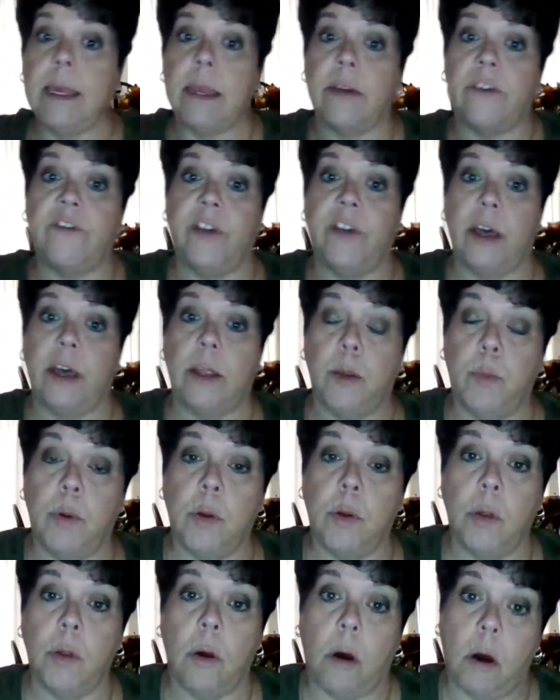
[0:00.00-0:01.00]

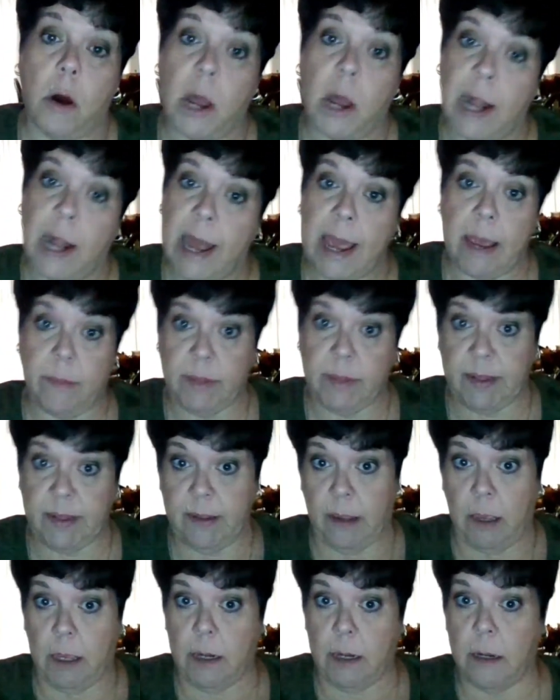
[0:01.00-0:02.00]
available on
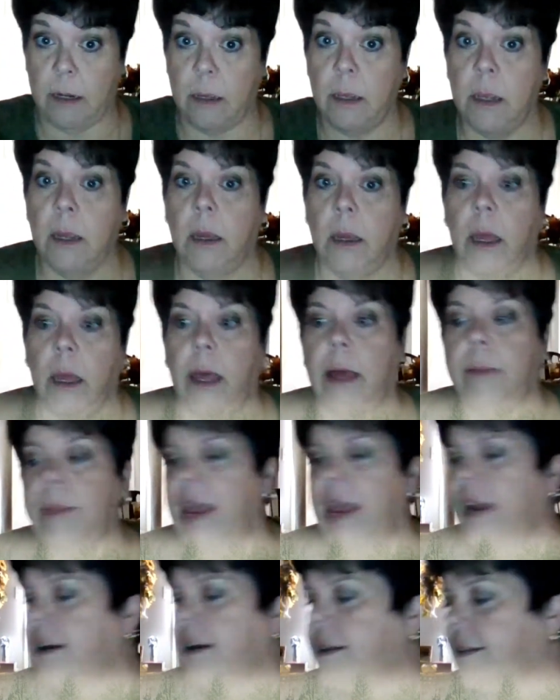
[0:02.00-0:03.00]
Amazon.
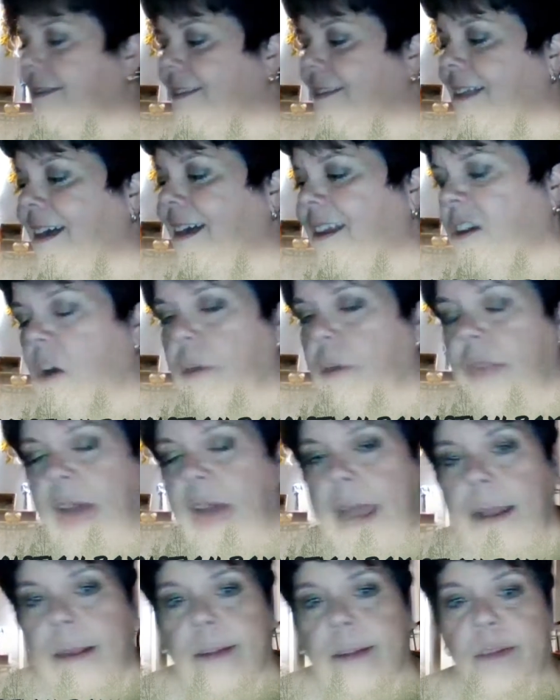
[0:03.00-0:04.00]
And it's not all
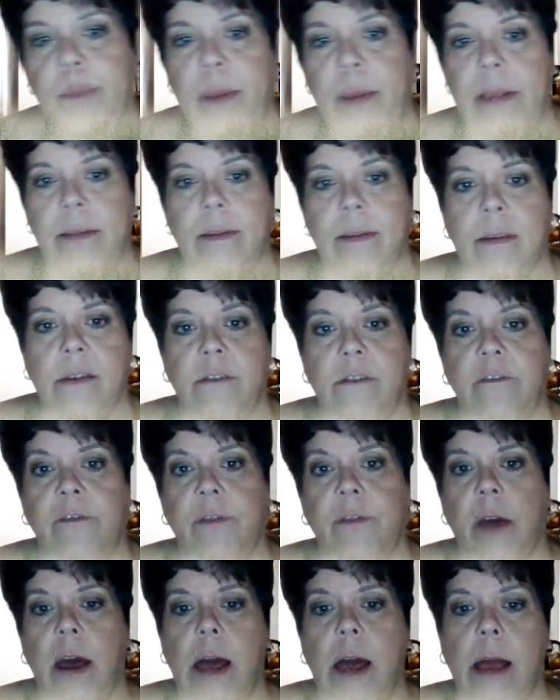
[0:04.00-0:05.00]
that expensive.
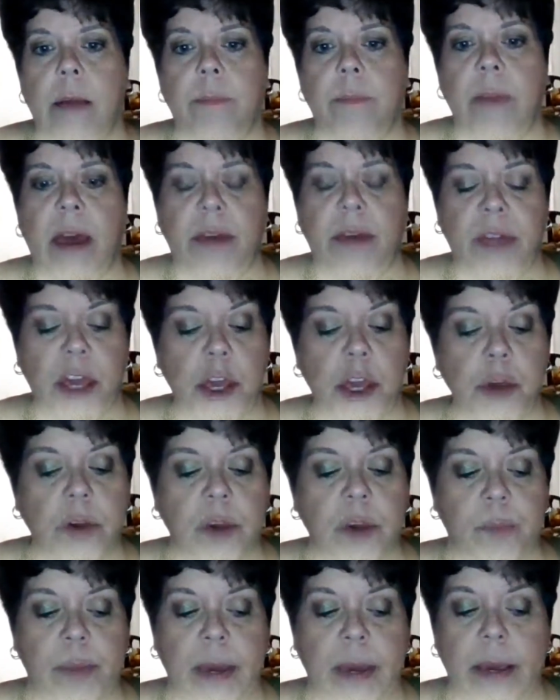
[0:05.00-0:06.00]
I think you
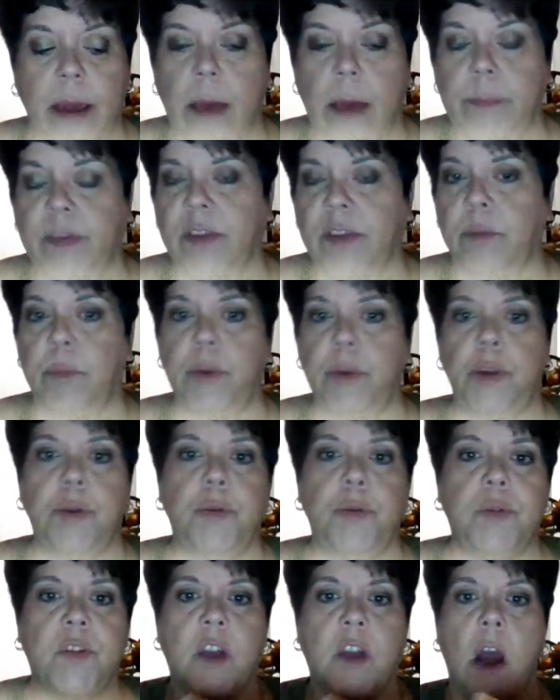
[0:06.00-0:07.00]
can pick up some
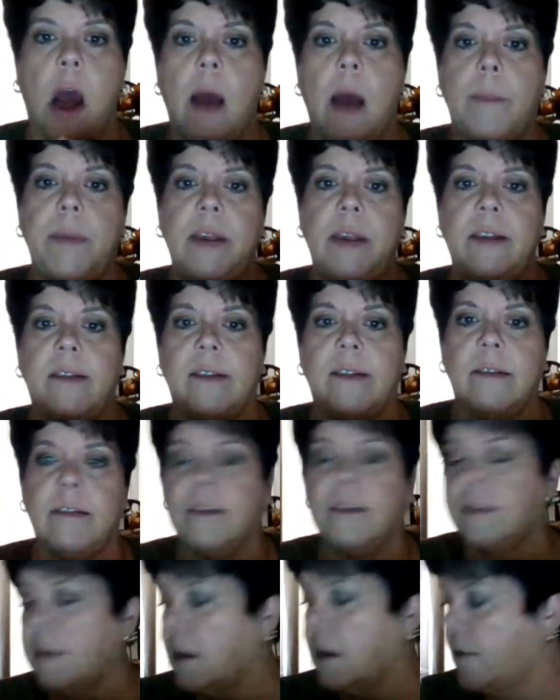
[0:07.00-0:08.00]
used copies and
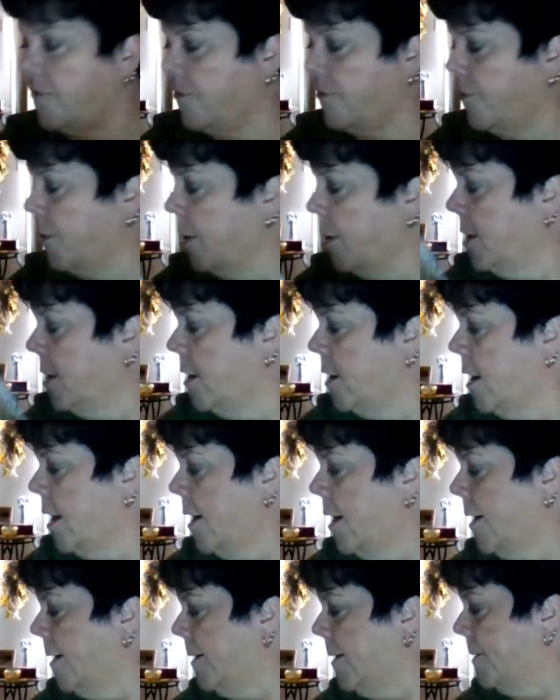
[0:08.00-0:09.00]
stuff
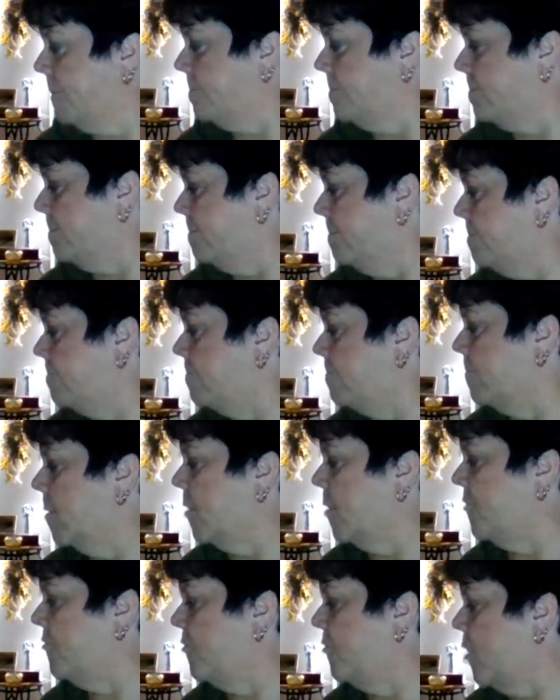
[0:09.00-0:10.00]

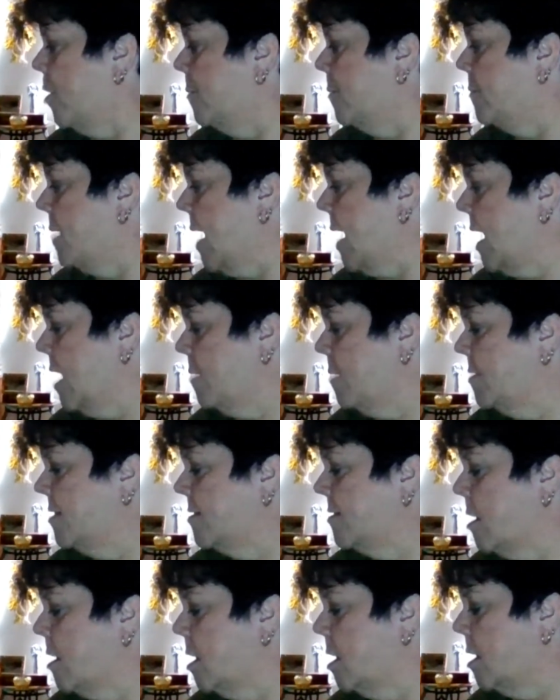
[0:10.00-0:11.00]
from
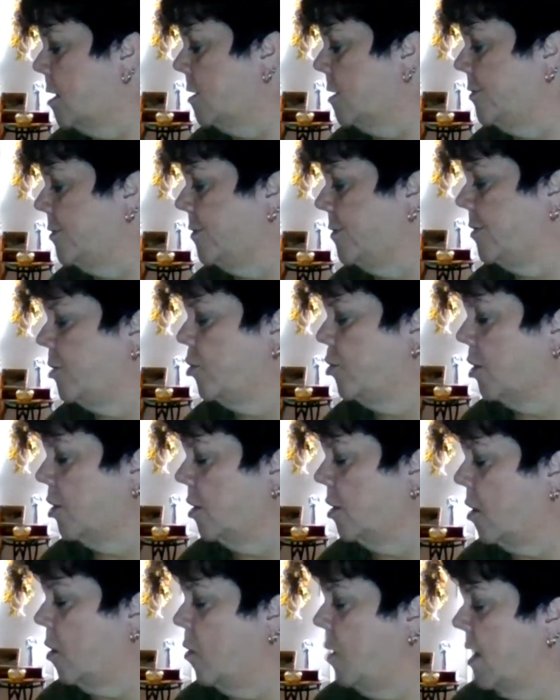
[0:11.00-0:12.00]
Amazon. You can
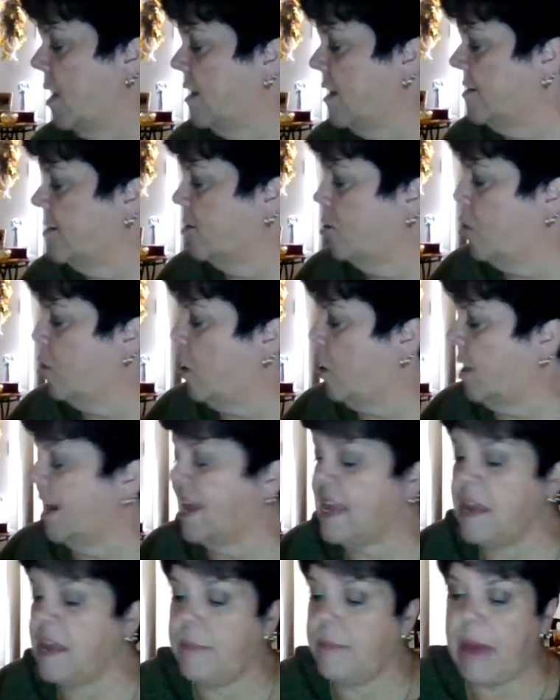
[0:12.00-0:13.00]
always look on
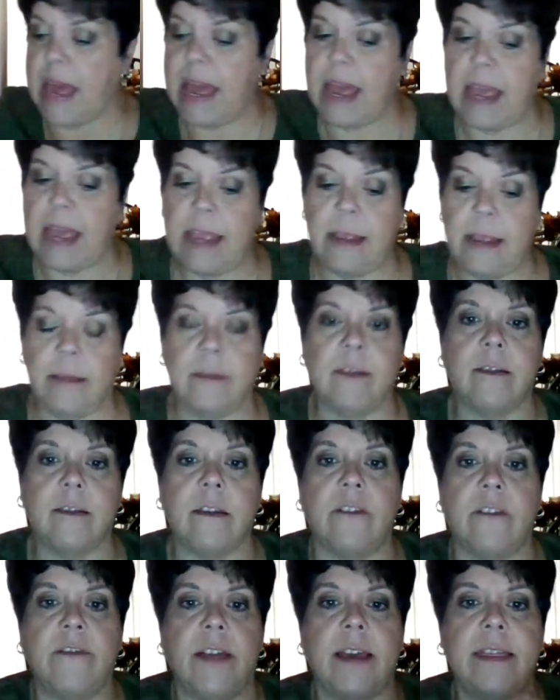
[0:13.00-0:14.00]
eBay and
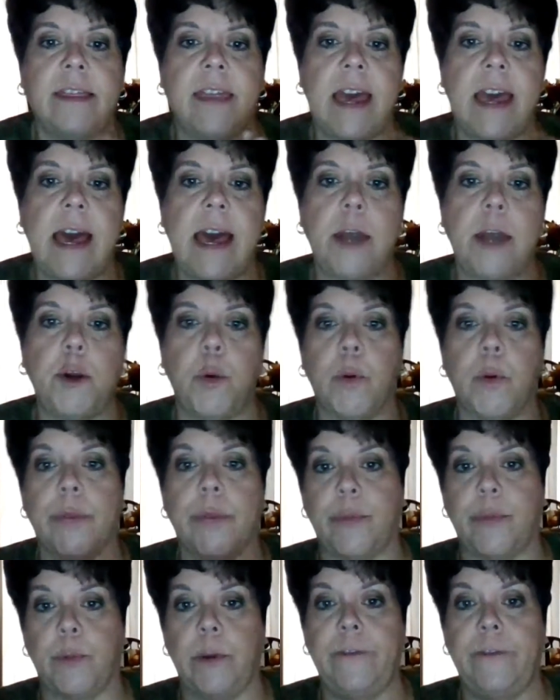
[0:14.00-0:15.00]
stuff like that, or
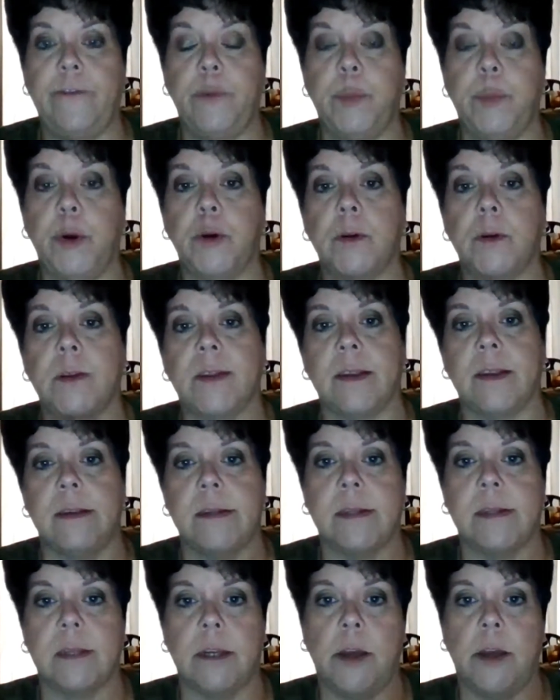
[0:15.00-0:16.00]
Thrift Books
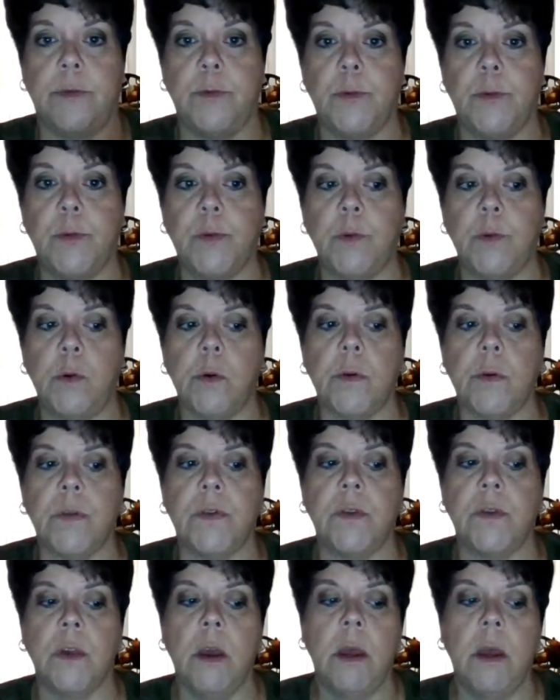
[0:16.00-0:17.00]
is another
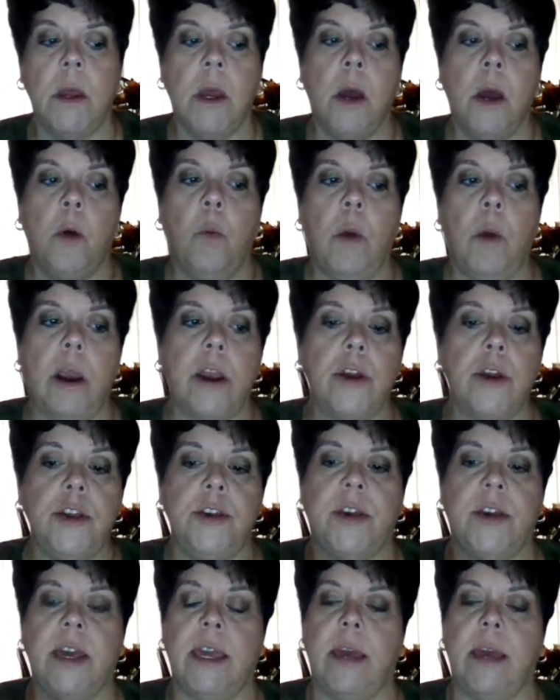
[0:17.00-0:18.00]
source where you
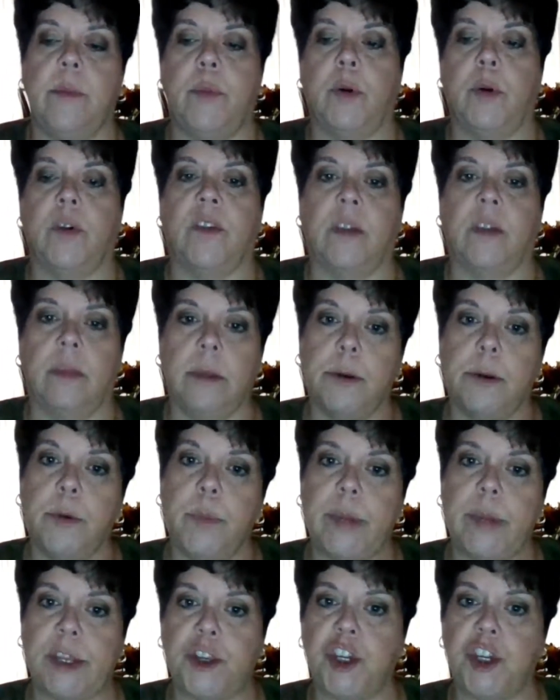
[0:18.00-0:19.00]
can get books a little
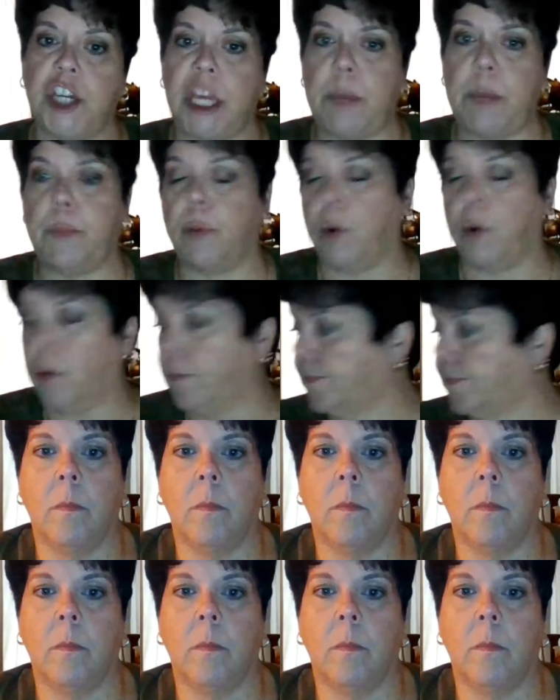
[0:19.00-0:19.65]
bit cheaper.